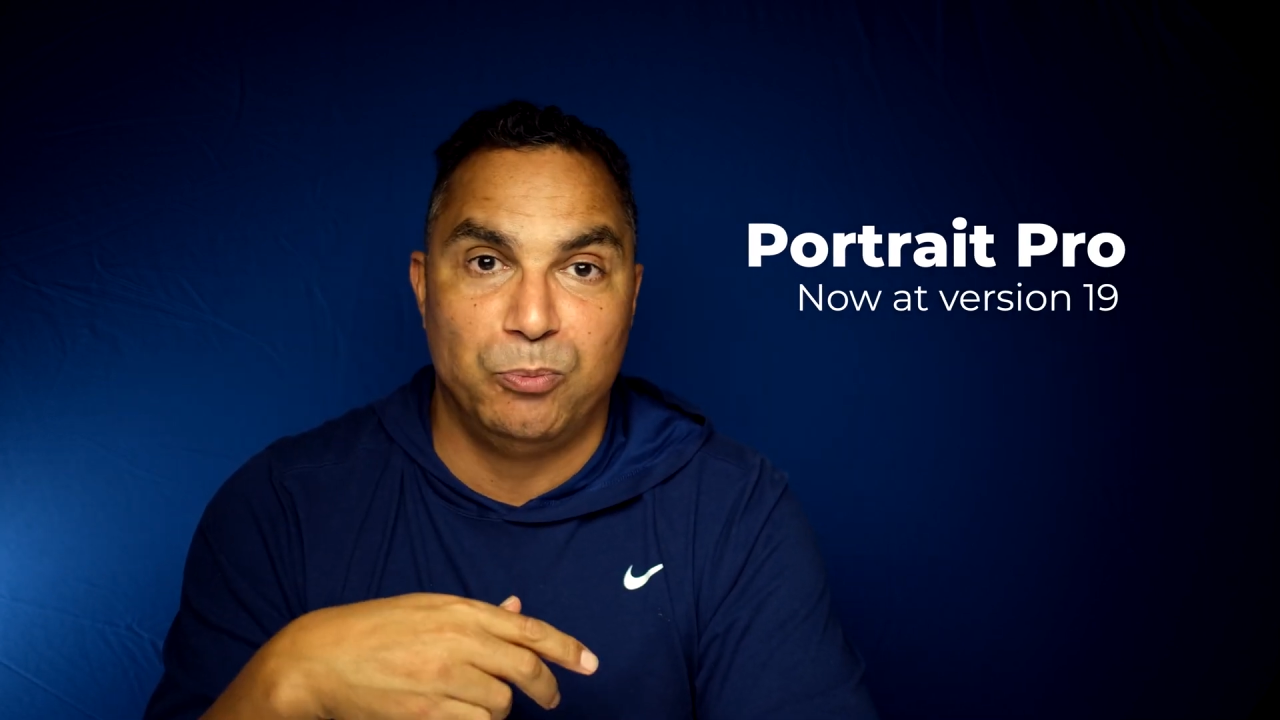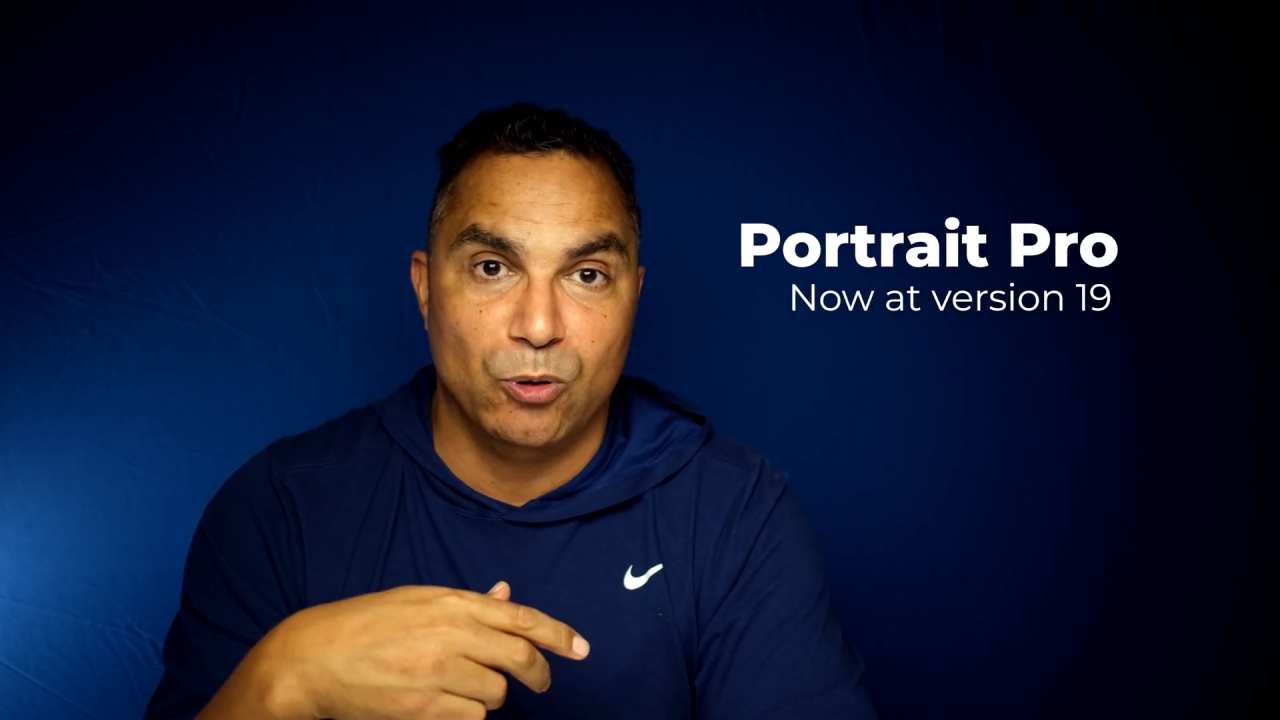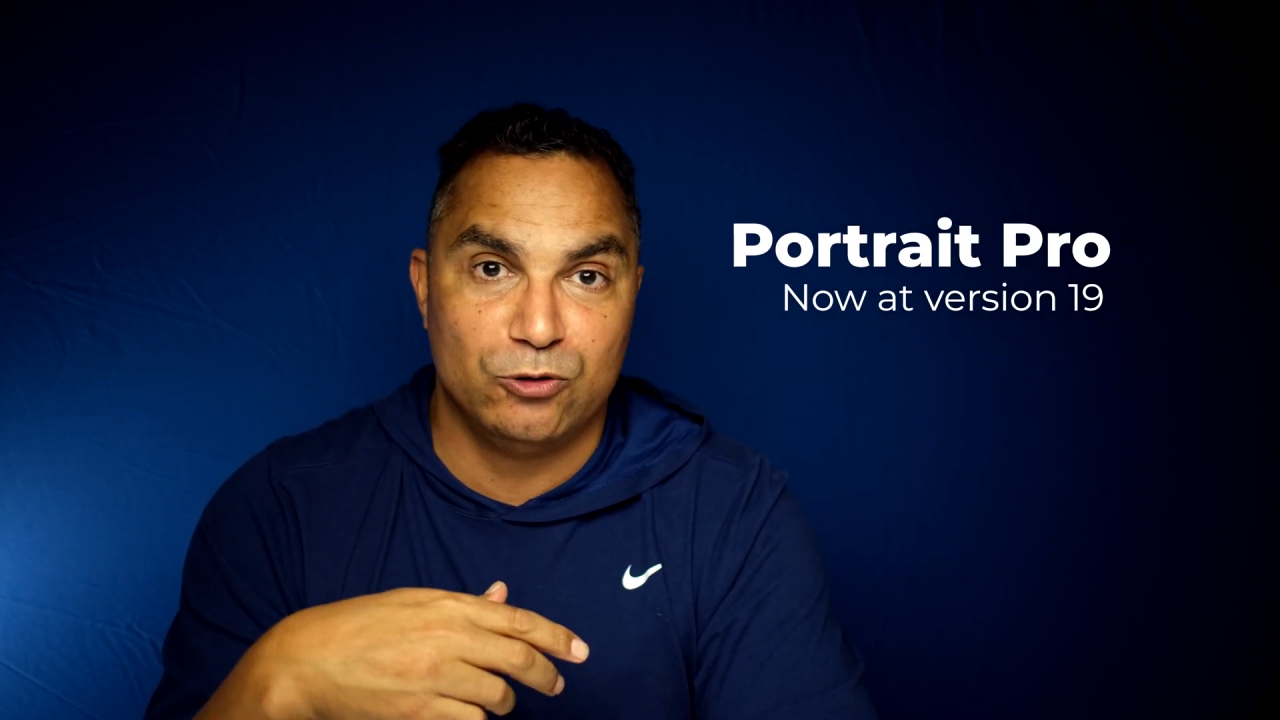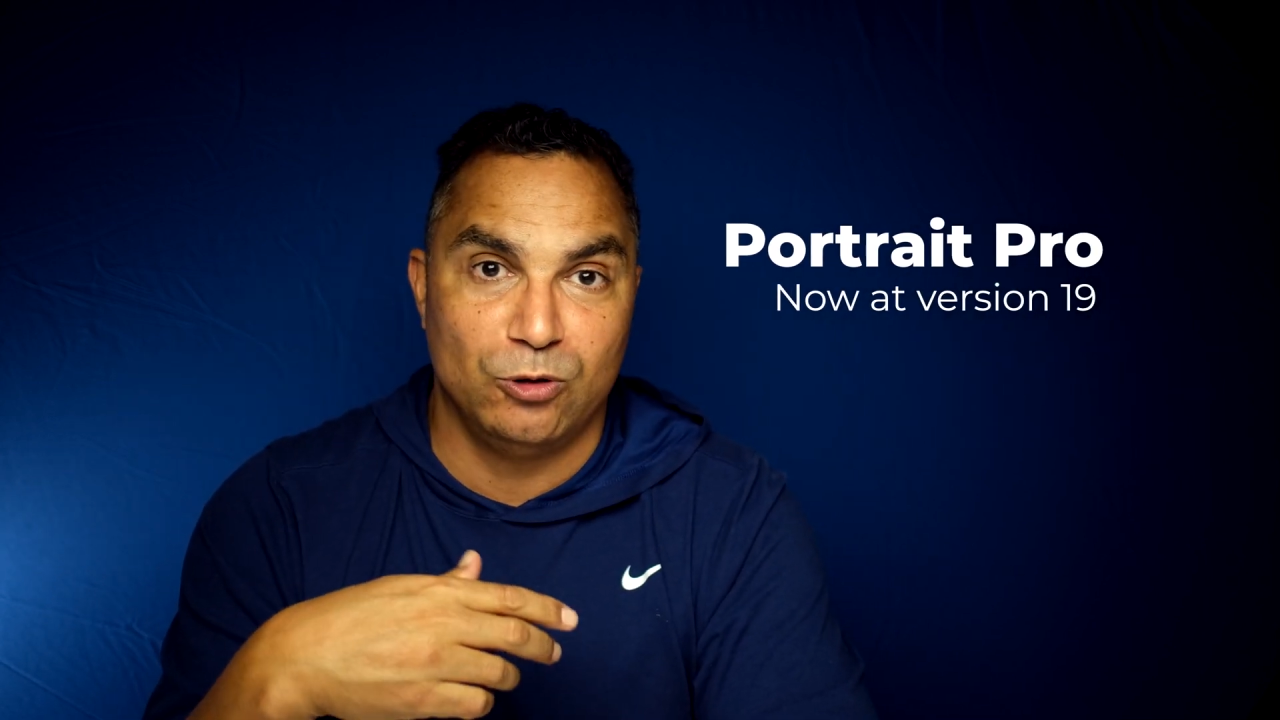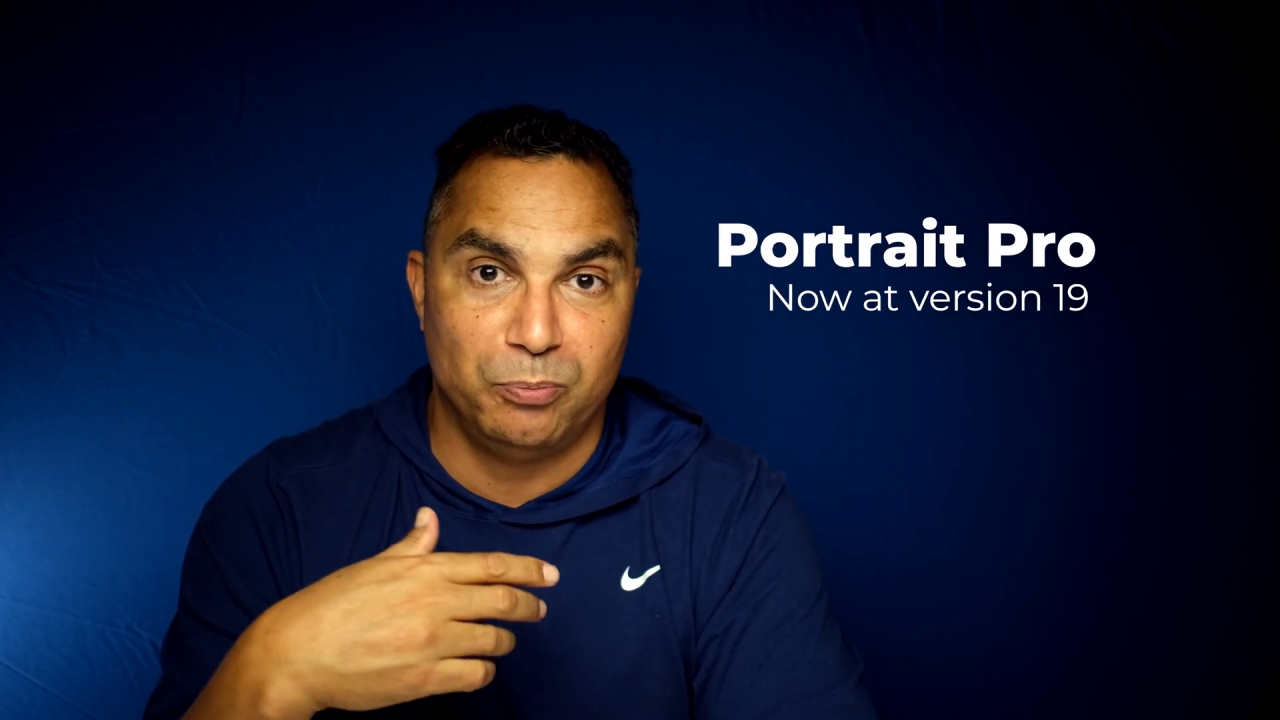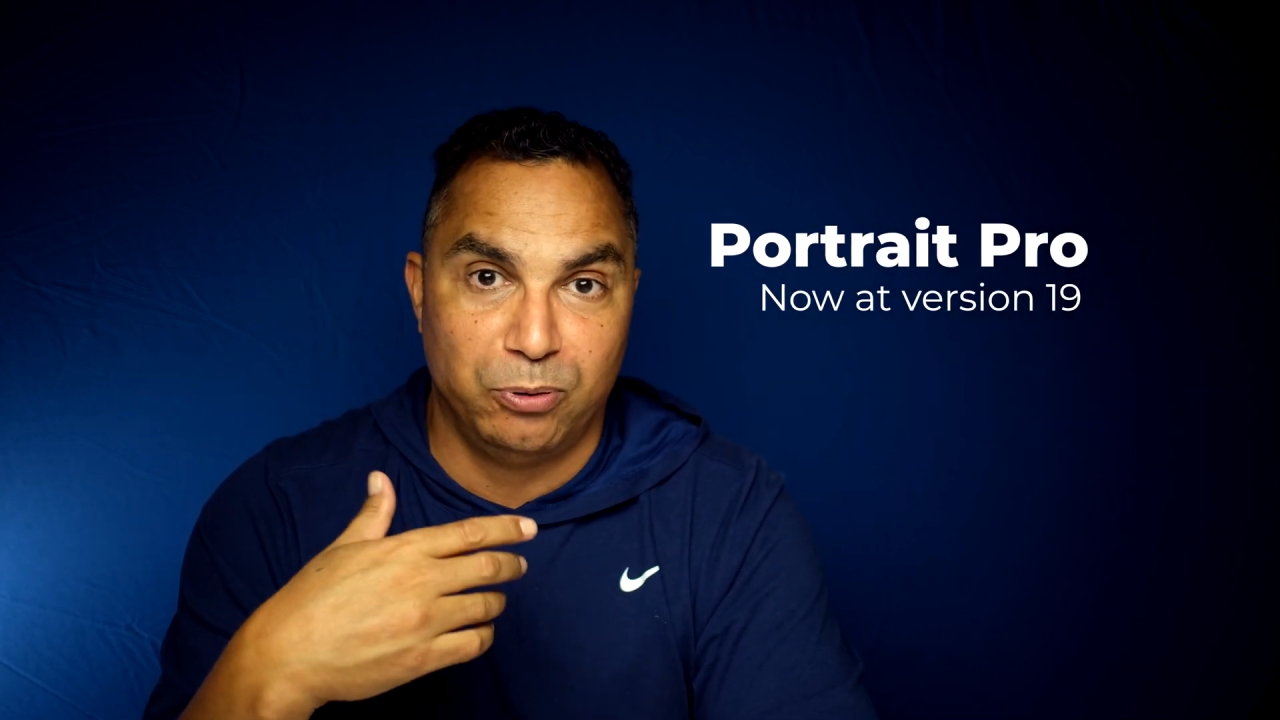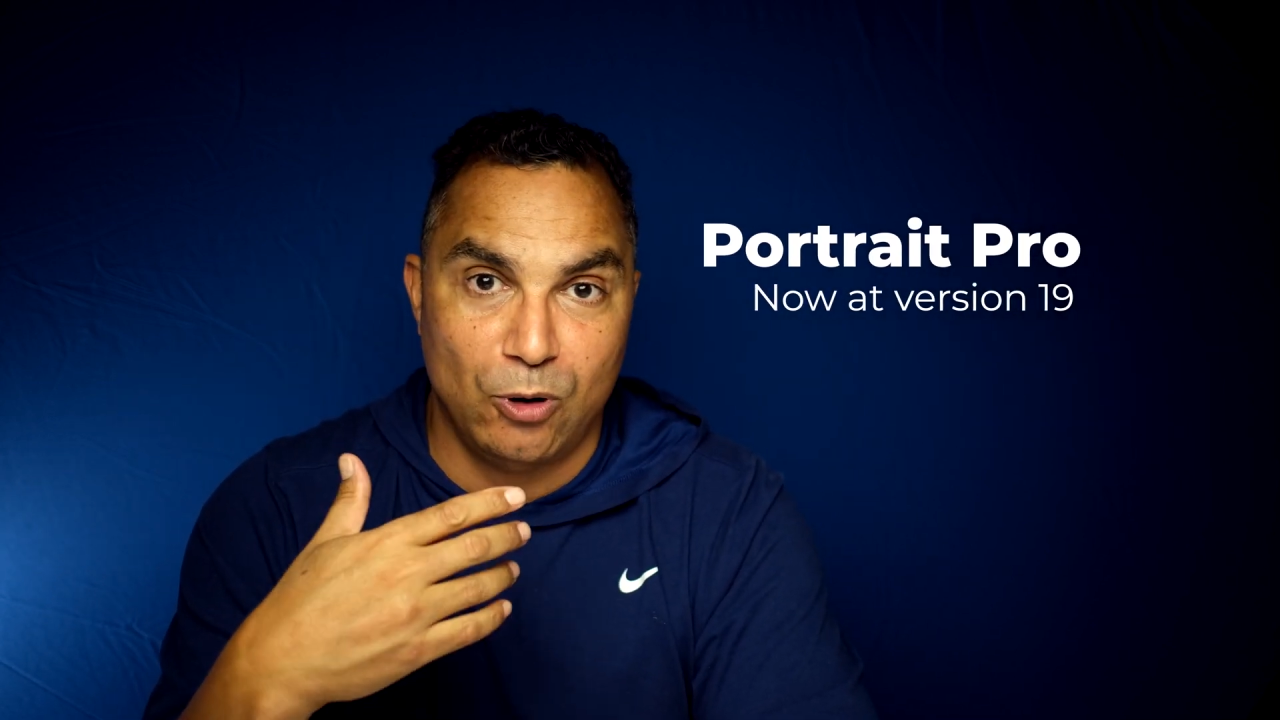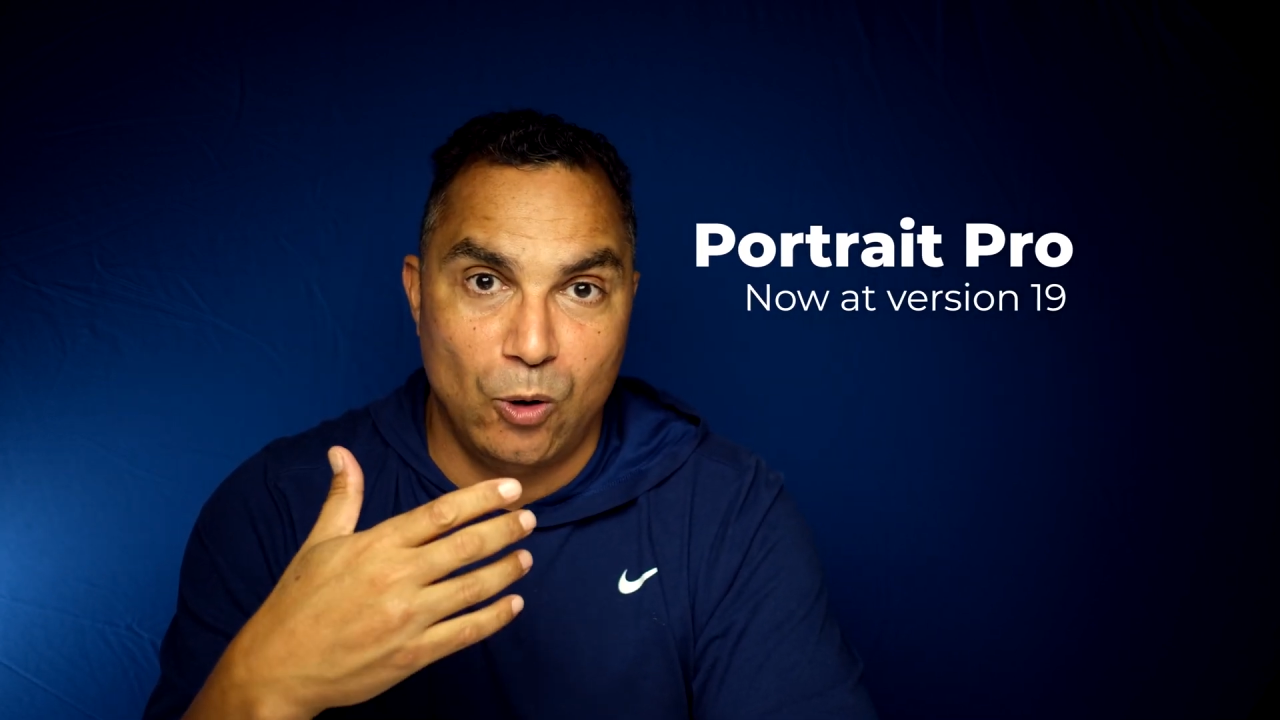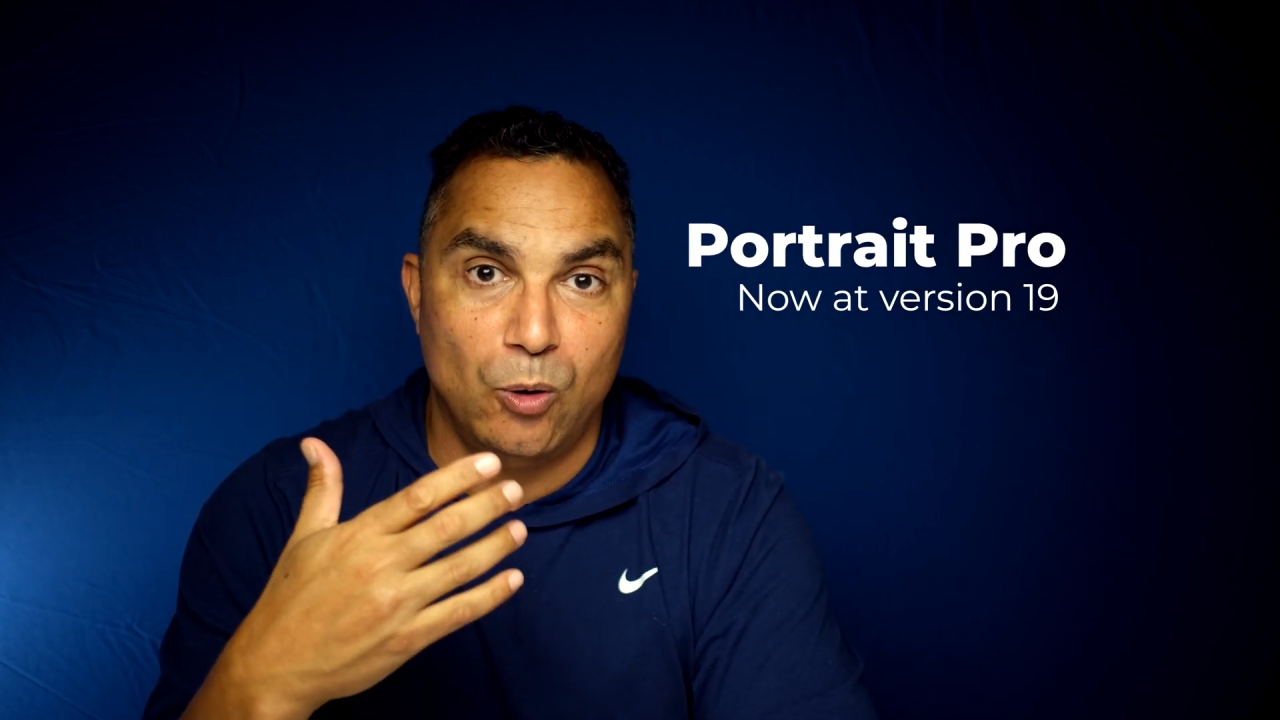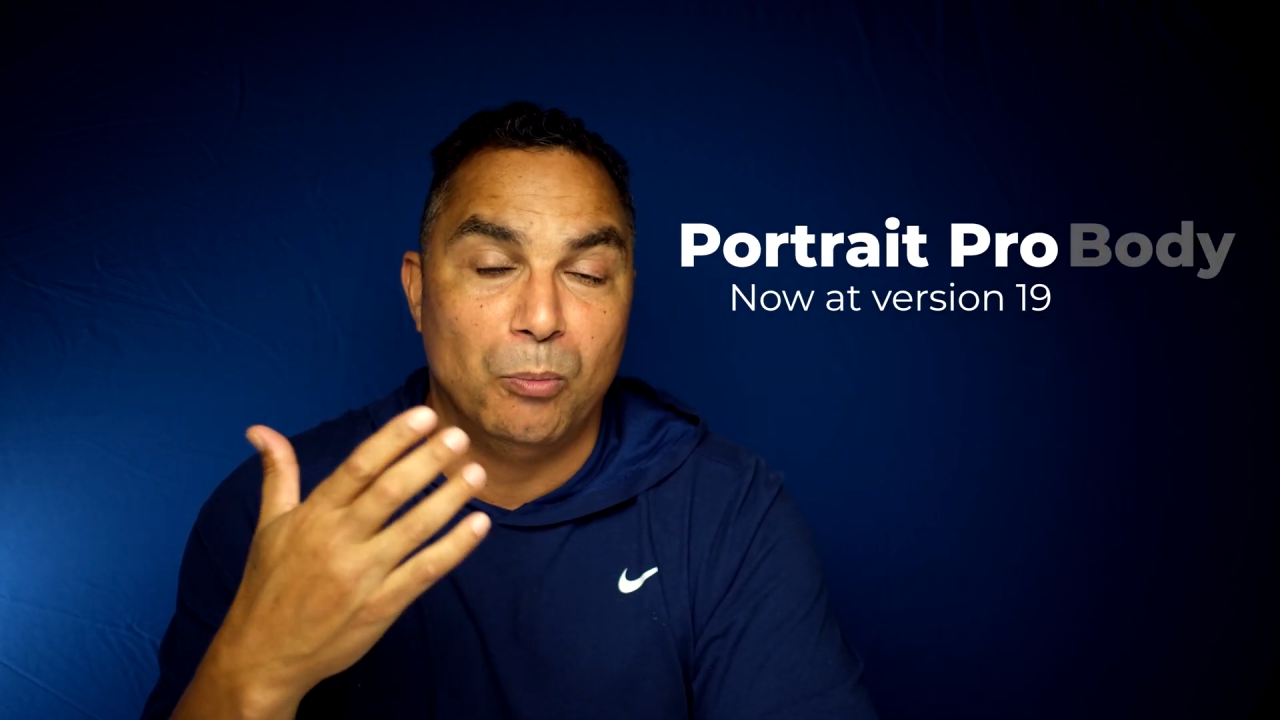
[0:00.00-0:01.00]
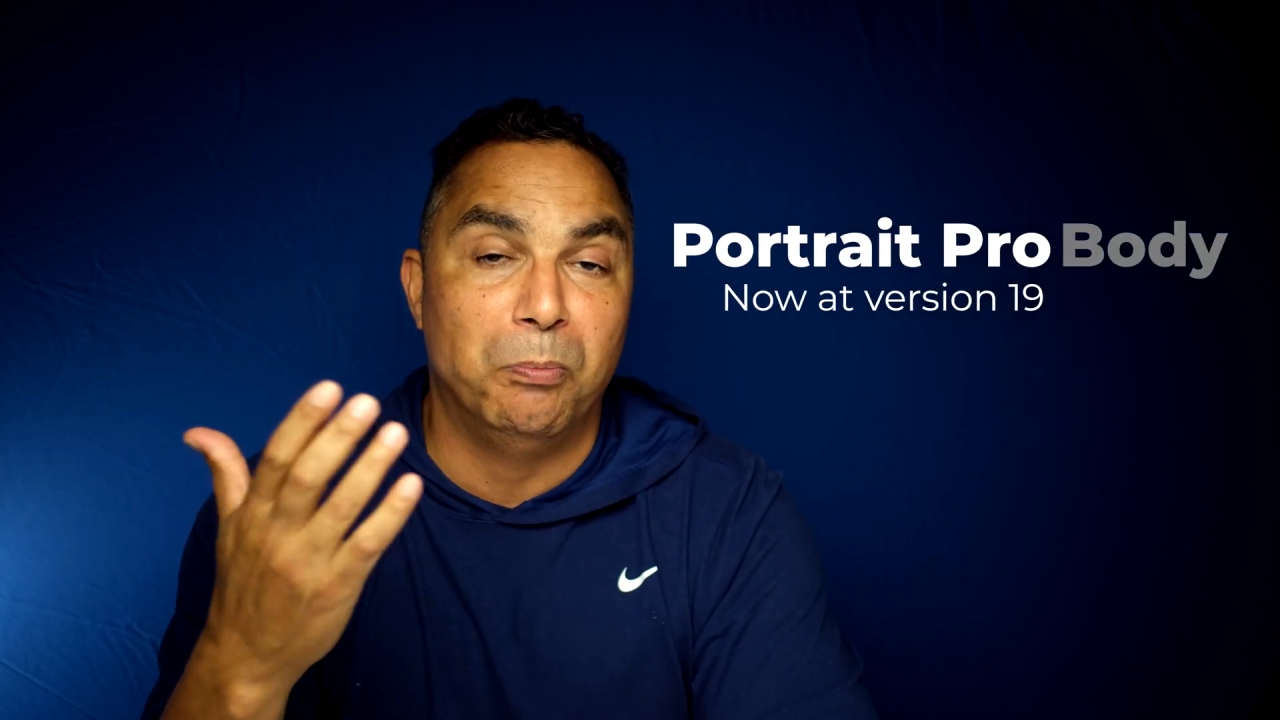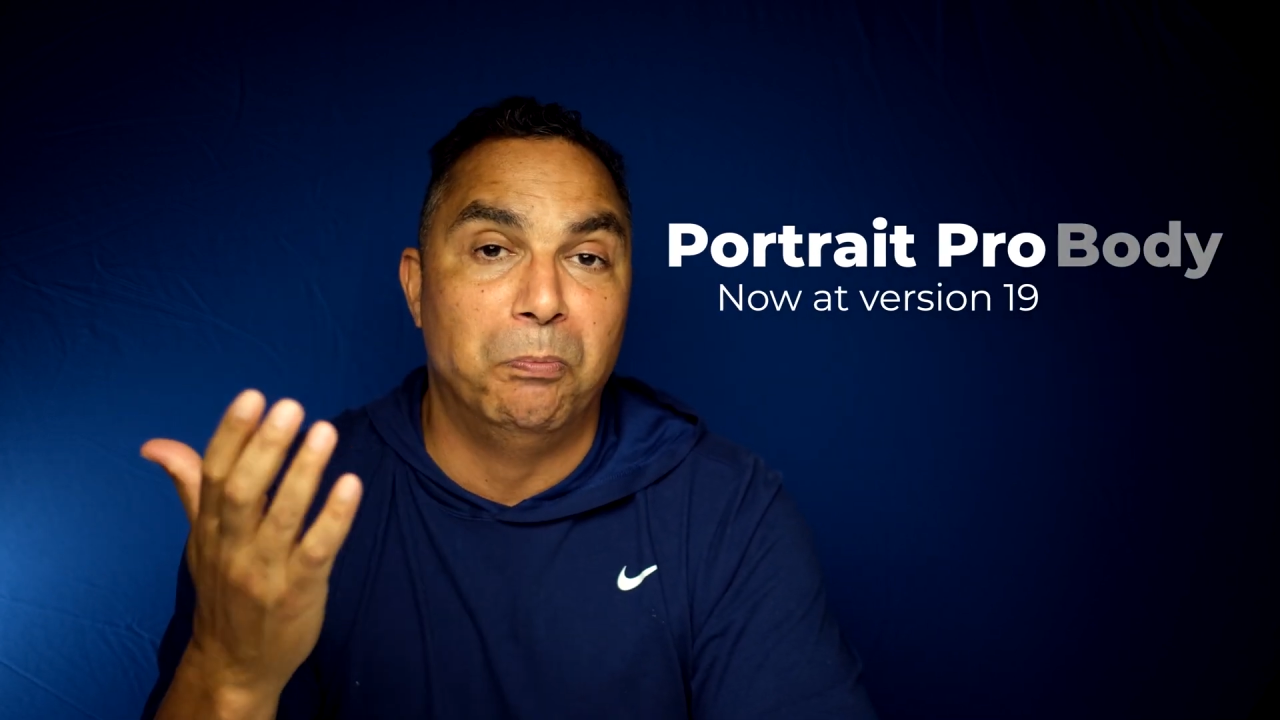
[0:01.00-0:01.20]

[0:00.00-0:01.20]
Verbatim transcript: Portrait Pro